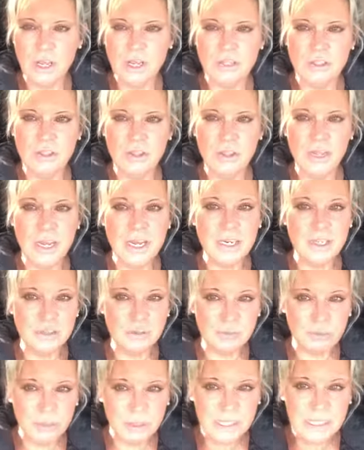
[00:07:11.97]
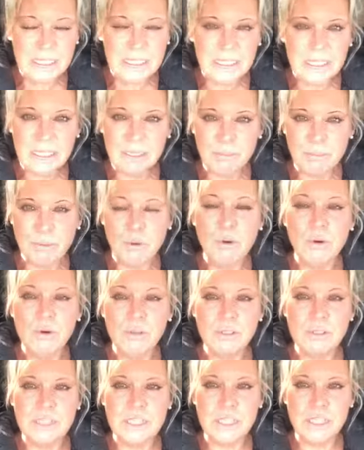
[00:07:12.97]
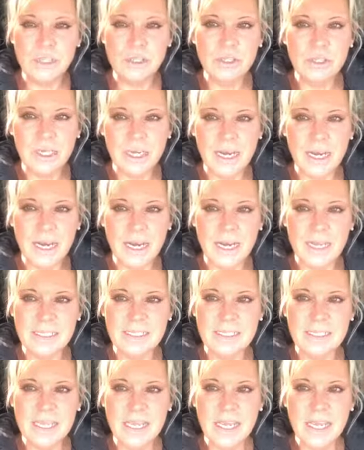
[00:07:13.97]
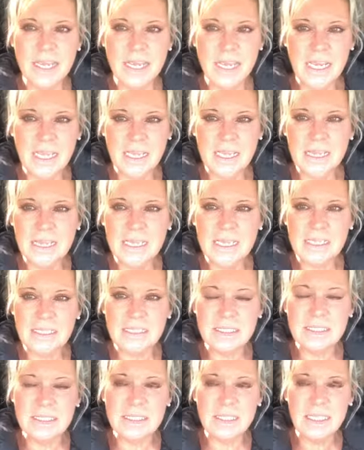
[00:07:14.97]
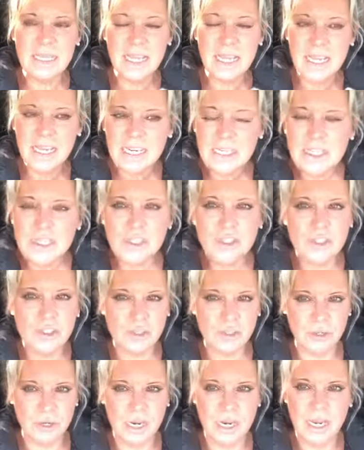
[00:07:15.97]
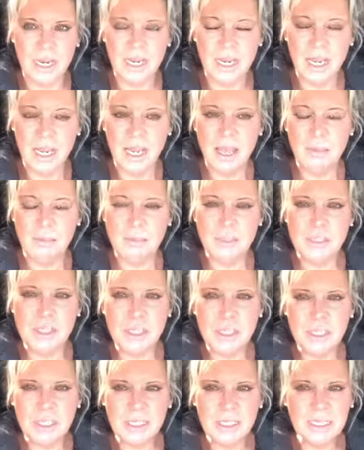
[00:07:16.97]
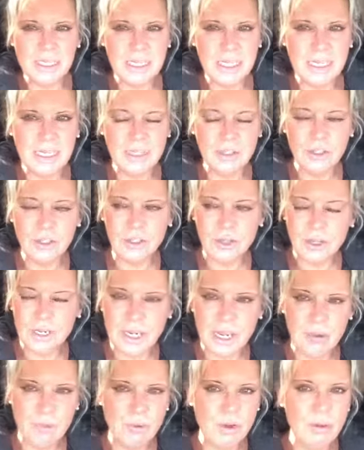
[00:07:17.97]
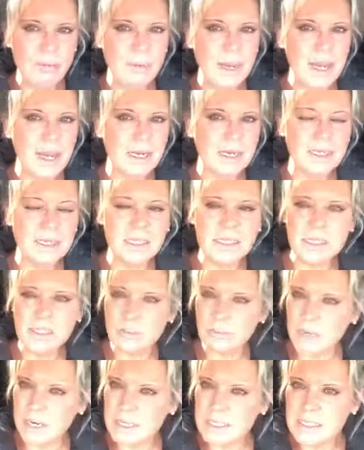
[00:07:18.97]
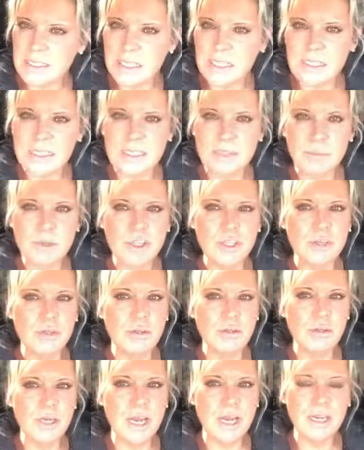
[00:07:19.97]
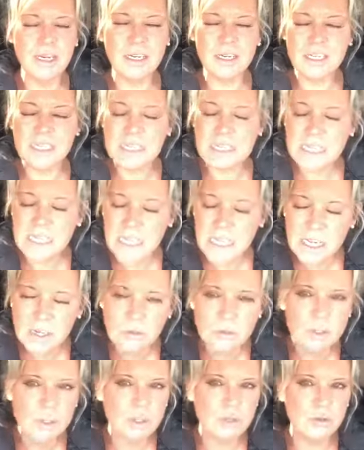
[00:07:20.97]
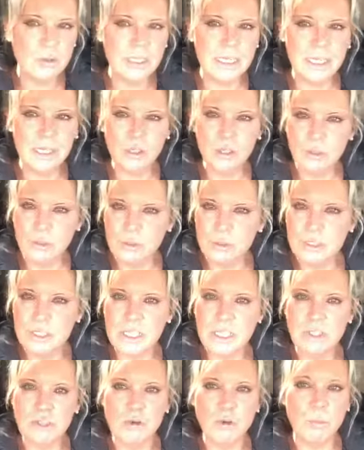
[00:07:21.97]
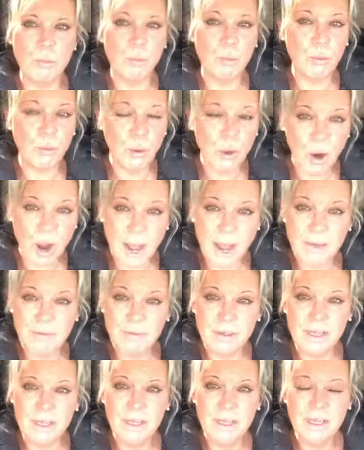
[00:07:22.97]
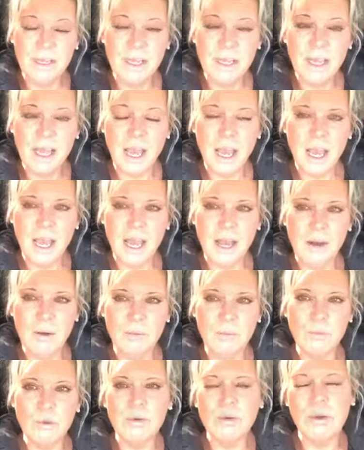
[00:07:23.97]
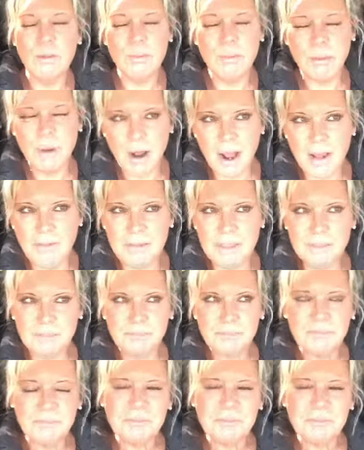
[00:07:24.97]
So that is really important to you guys in this industry, particularly, you know, network marketers, direct sellers, where you are continually using your private, well, not private,